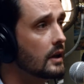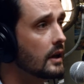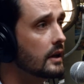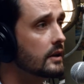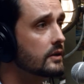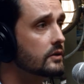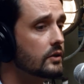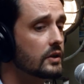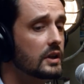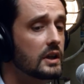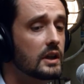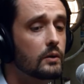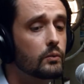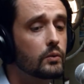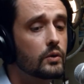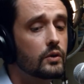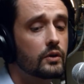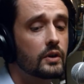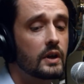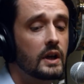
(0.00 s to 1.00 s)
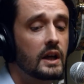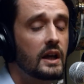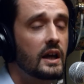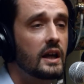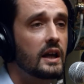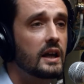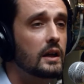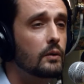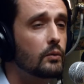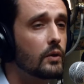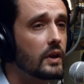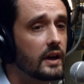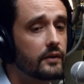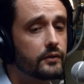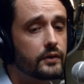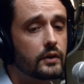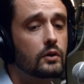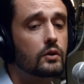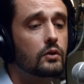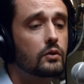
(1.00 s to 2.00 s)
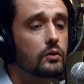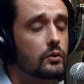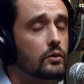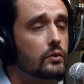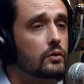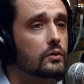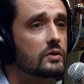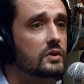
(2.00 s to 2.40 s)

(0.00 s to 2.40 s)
So he will have to go